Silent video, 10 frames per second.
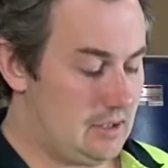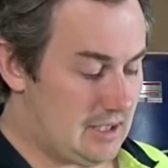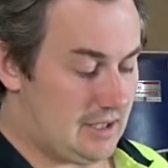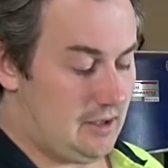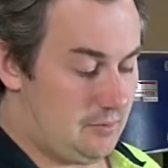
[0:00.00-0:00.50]

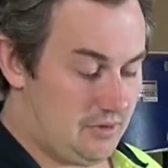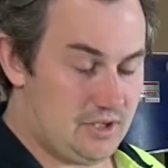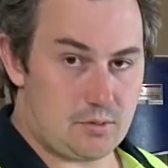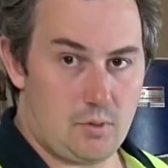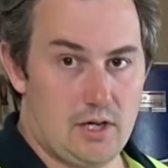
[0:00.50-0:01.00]
cutting them
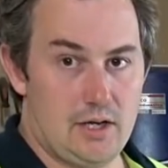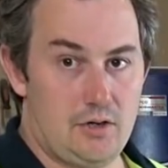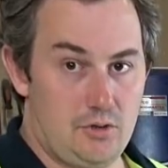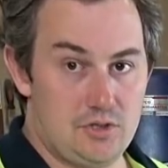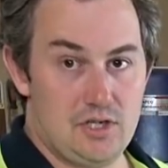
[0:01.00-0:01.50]
this way
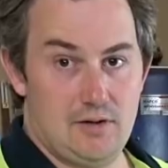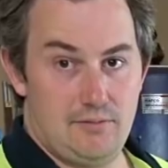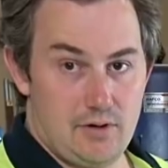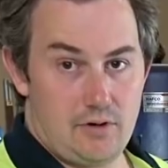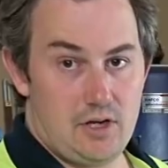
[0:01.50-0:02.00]
using a
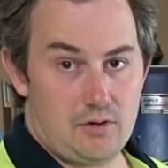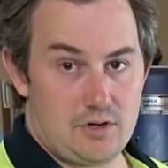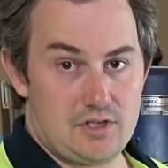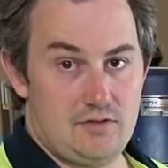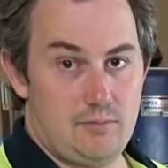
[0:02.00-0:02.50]
very
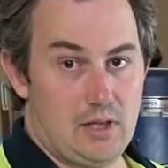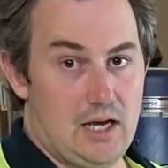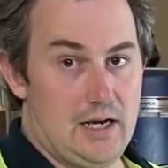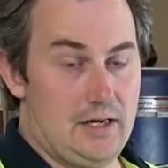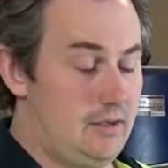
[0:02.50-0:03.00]
aggressive
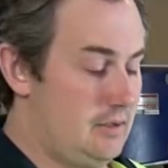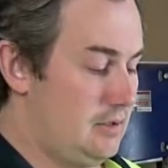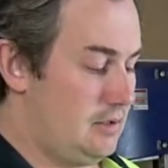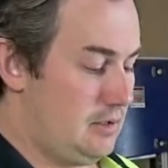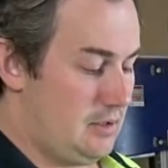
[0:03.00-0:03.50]
blade,
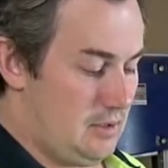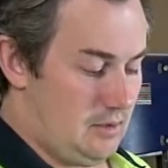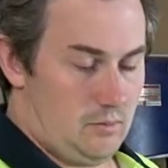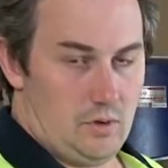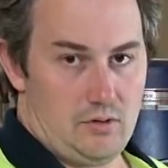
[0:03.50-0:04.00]

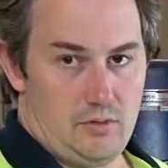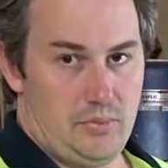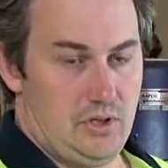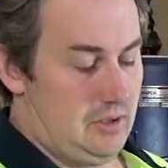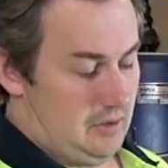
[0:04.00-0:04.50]
whether it
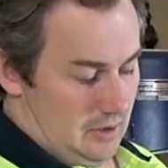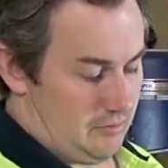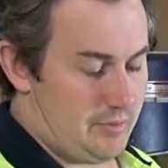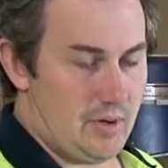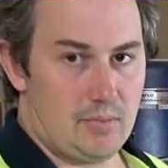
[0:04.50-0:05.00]
be a
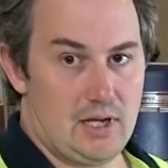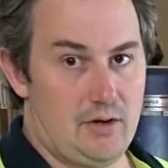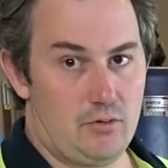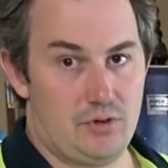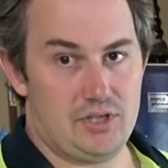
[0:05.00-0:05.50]
ripping
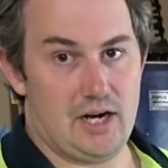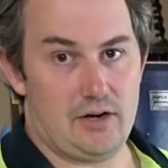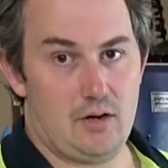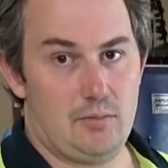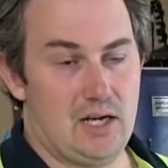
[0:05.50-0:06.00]
blade or a
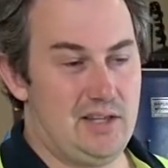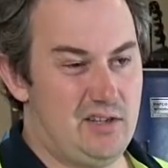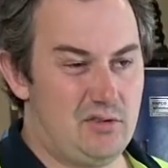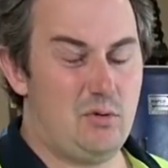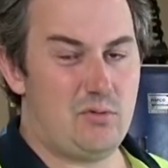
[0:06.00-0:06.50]
dado blade,
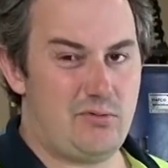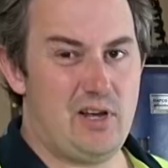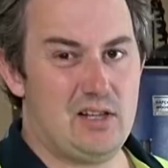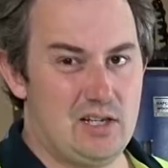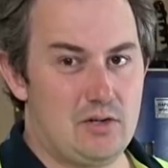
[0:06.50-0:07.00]
they're all
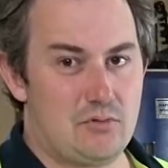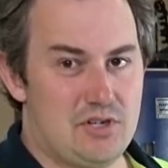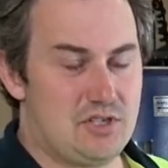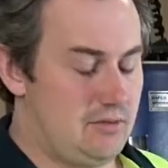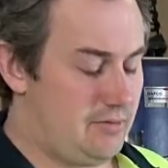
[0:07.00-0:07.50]
fairly
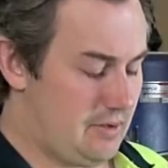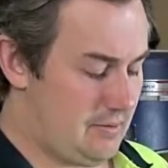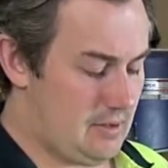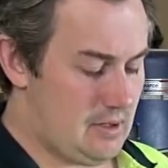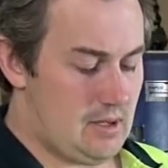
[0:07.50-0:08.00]
aggressive.
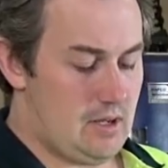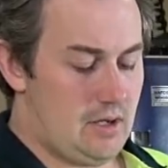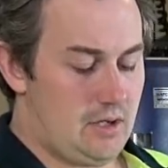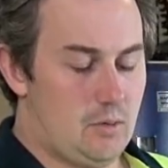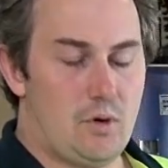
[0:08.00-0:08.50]

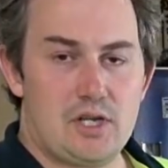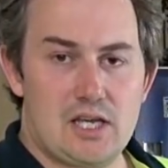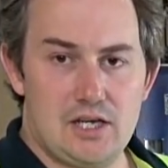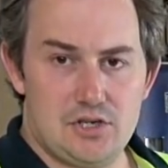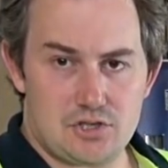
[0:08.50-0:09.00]
You want to
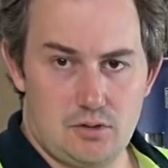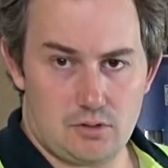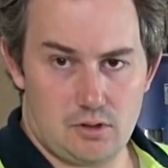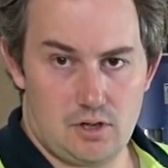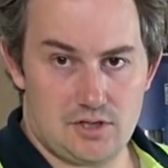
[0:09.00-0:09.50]
cut your
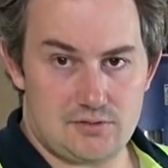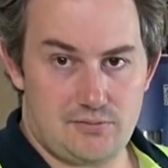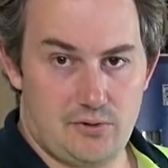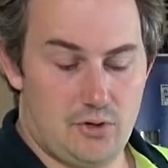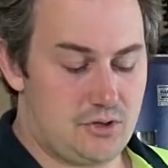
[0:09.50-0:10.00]
shoulder lines
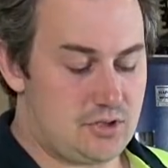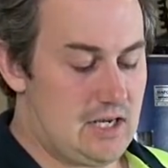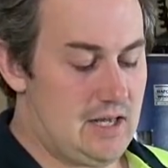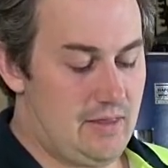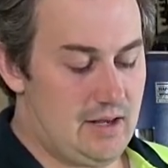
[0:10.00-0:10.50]
first
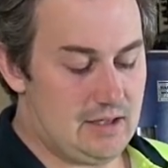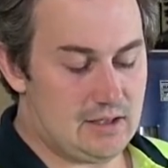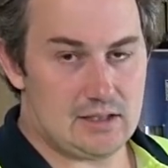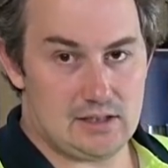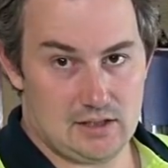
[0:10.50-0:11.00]
and then
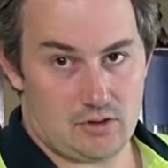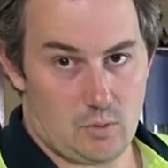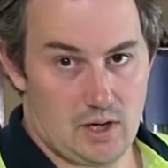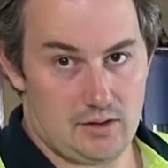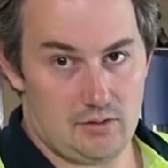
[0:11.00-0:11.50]
clear
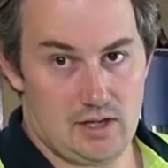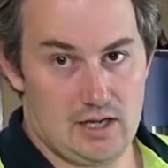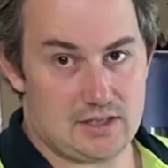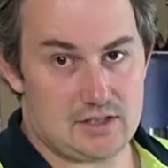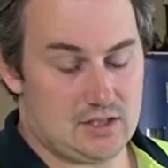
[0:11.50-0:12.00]
away the
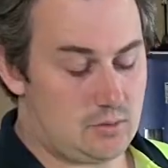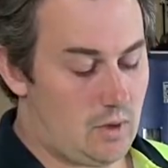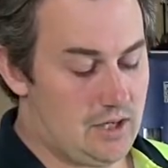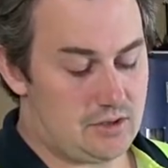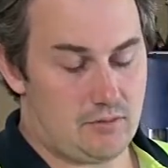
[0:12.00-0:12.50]
excess
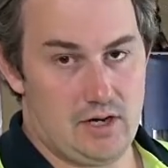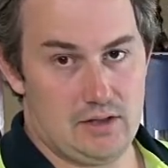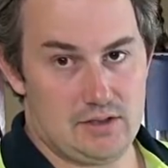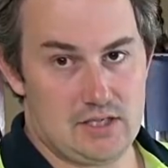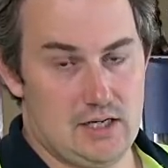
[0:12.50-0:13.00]
waste
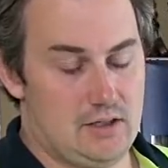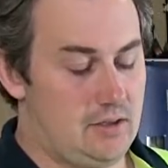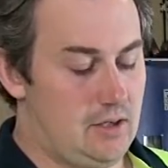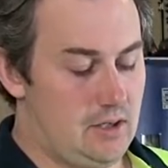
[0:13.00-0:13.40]
around the tenon.